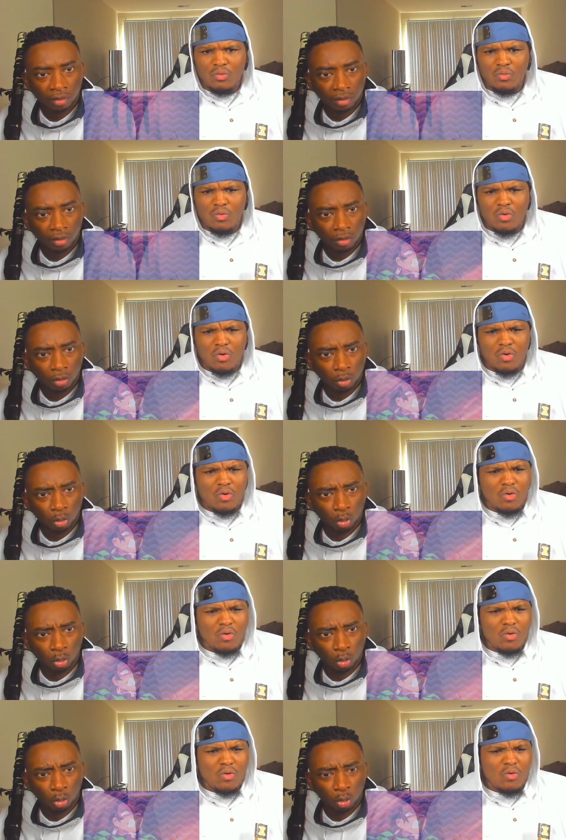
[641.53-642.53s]

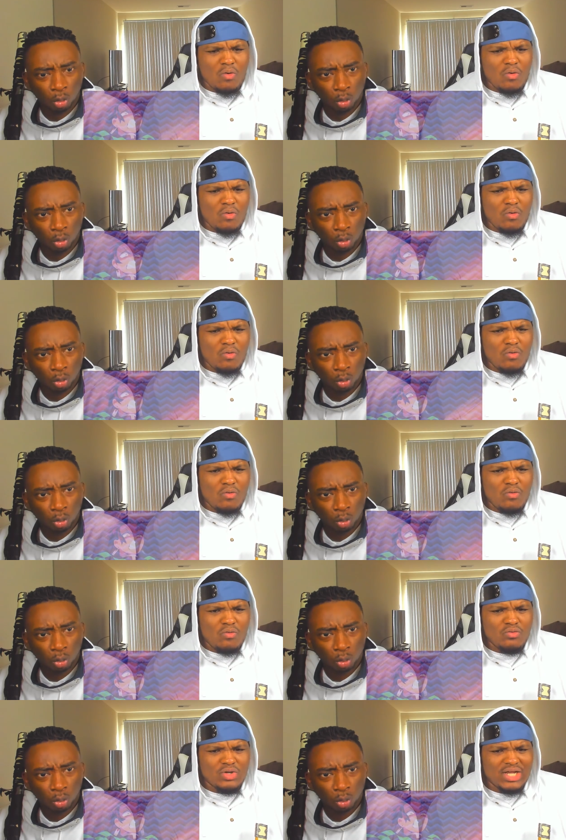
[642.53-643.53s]

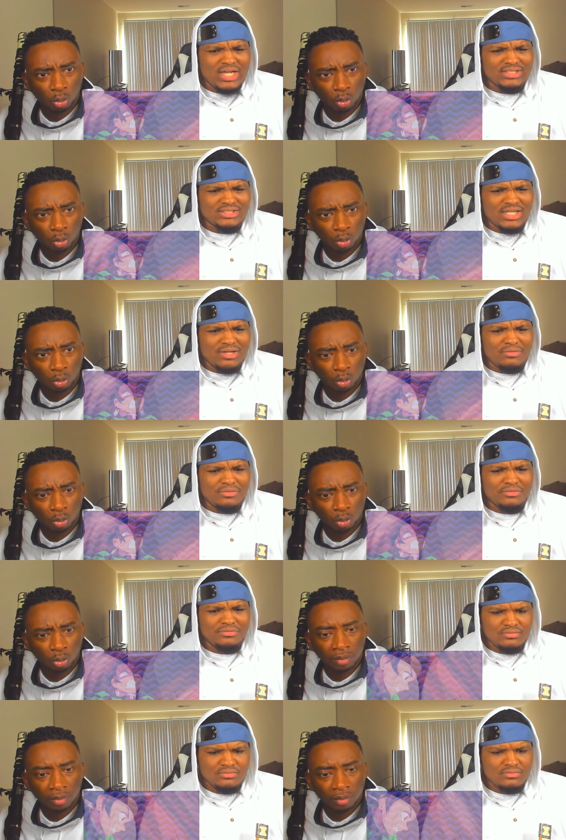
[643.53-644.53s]
Speaker 1: Woo! Dodge that
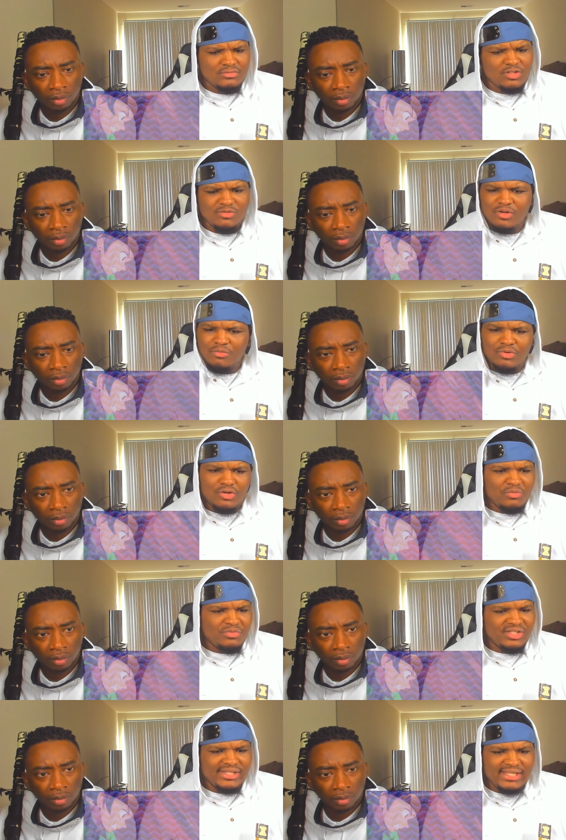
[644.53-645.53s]
one. Come on, bro.
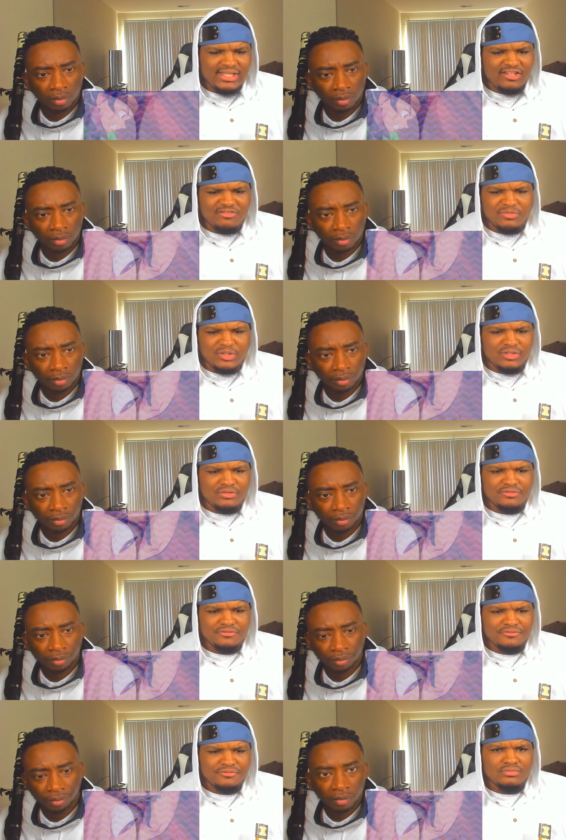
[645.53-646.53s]
Mm. Believe, bro.
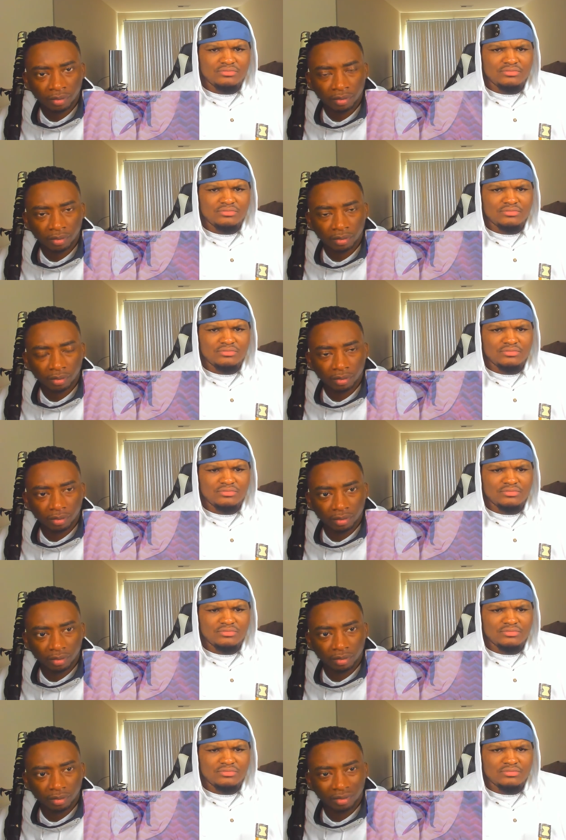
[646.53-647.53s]

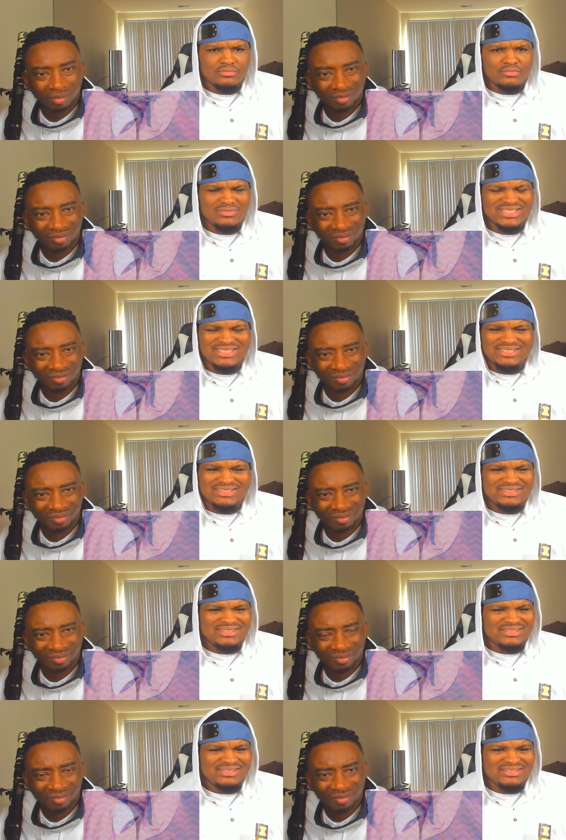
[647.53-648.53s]

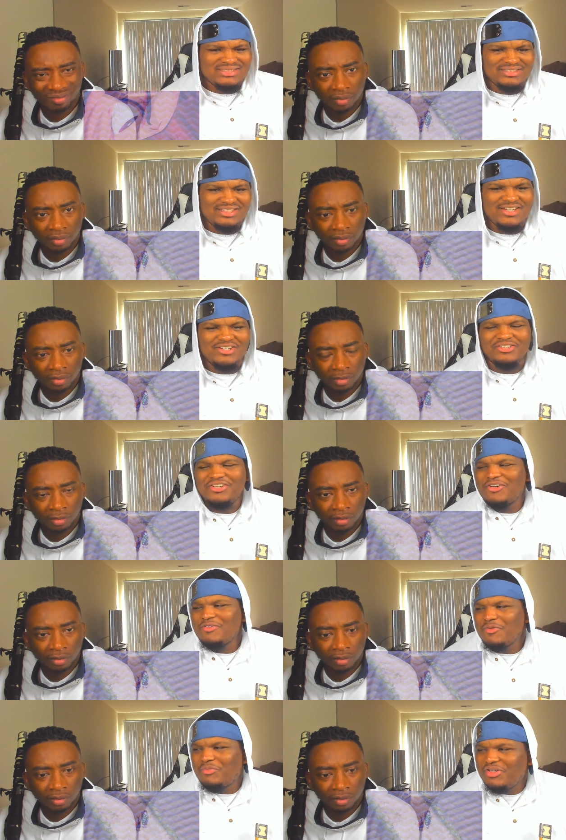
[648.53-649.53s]
Mm. you don't you
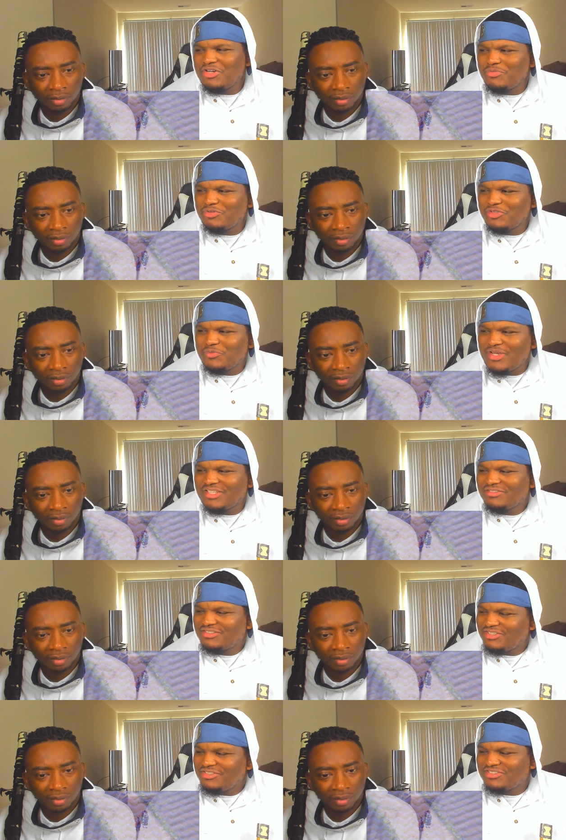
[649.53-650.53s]
don't really put it in perspective
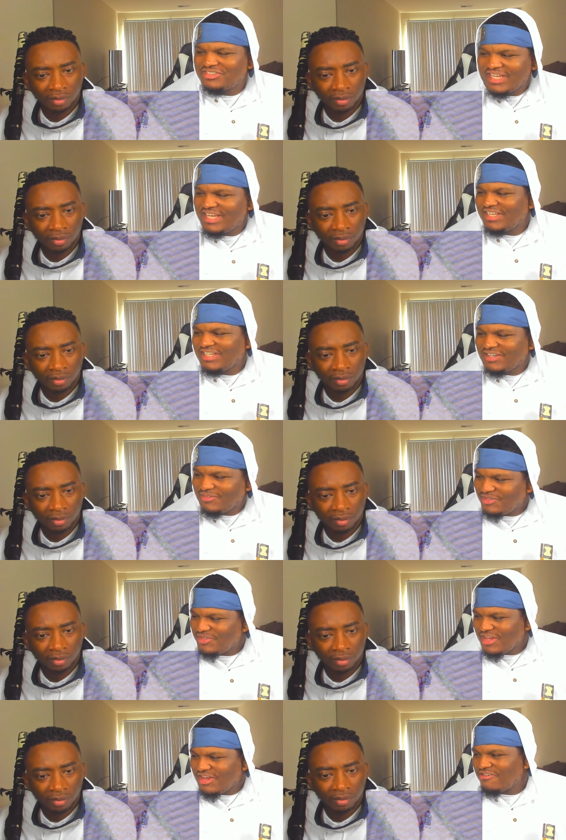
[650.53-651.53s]
until you say it. Like when
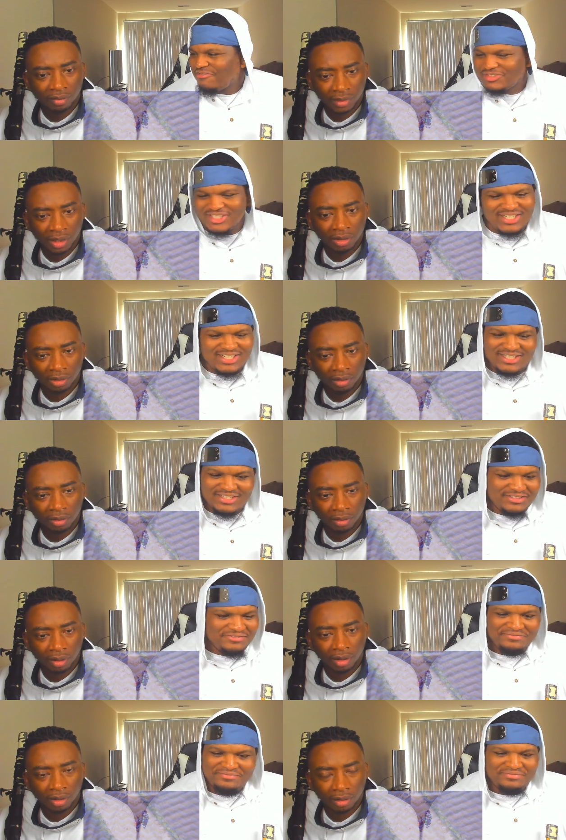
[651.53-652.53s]
you hear him say that.
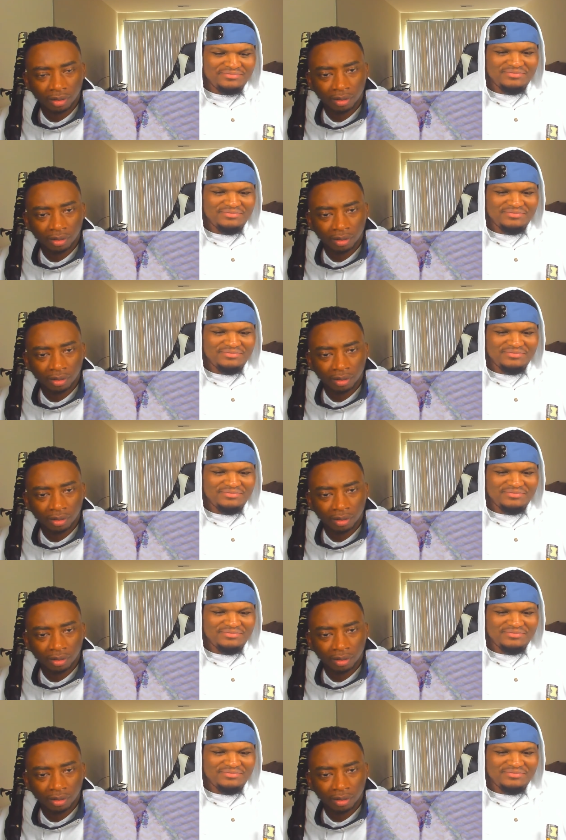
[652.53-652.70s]
Right.